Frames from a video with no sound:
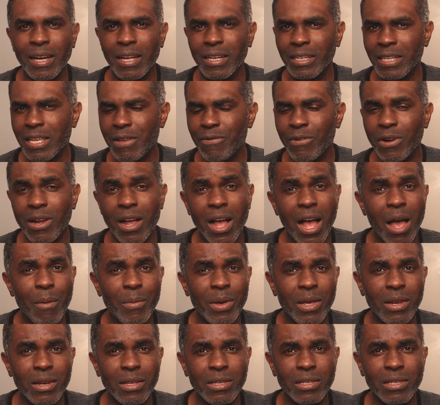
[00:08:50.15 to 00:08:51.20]
Leave a
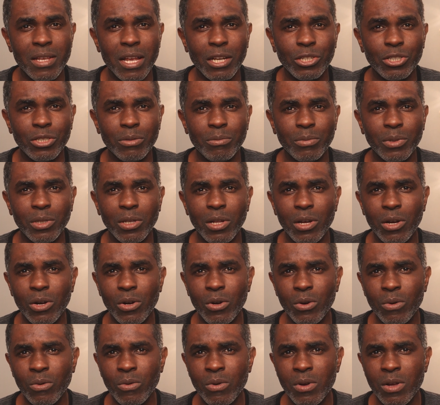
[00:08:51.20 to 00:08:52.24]
comment in the section
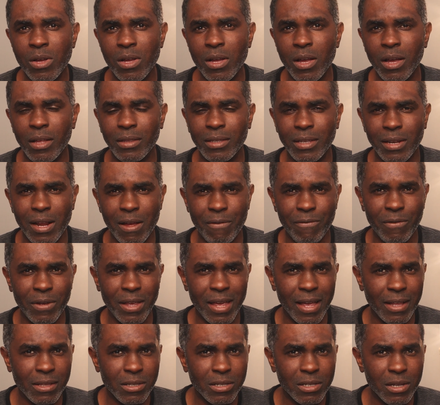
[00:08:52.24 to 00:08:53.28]
below. Did I
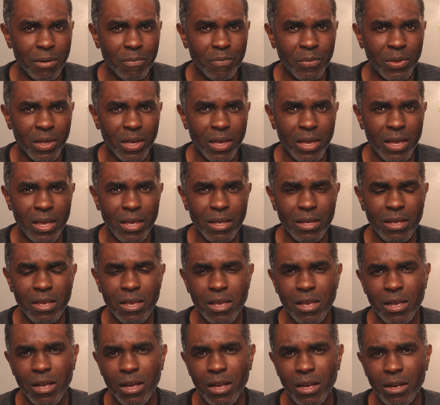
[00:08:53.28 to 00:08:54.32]
forget something?
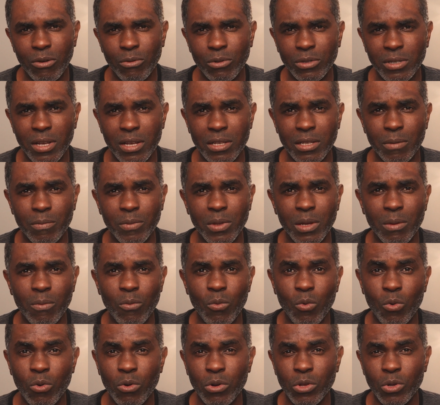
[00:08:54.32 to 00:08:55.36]
Was there something
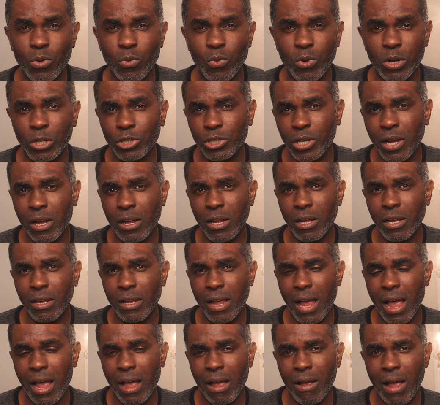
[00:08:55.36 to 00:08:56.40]
more you wish I
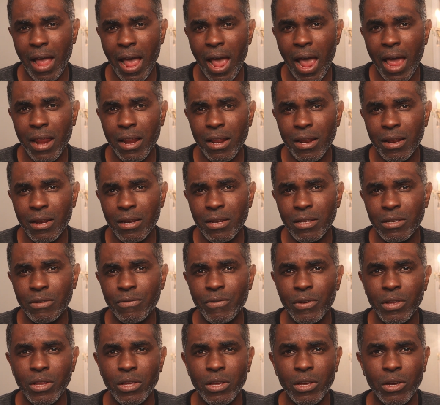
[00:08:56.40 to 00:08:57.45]
added in this
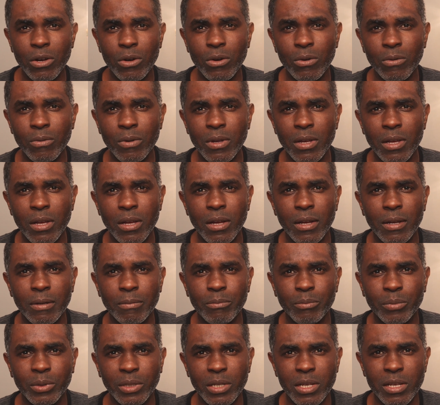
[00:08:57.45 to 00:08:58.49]
video?
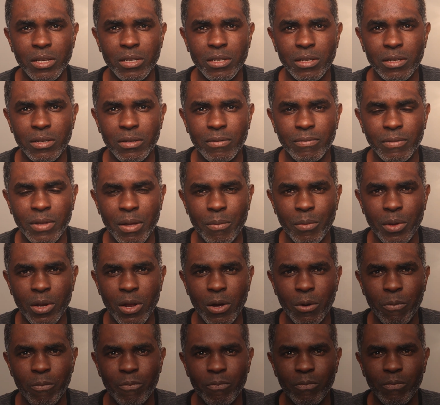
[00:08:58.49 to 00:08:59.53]
Please let me
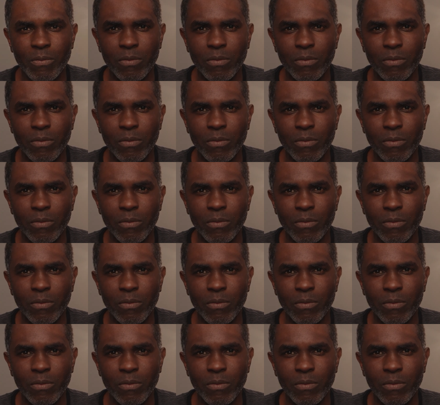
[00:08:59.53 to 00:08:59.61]
know.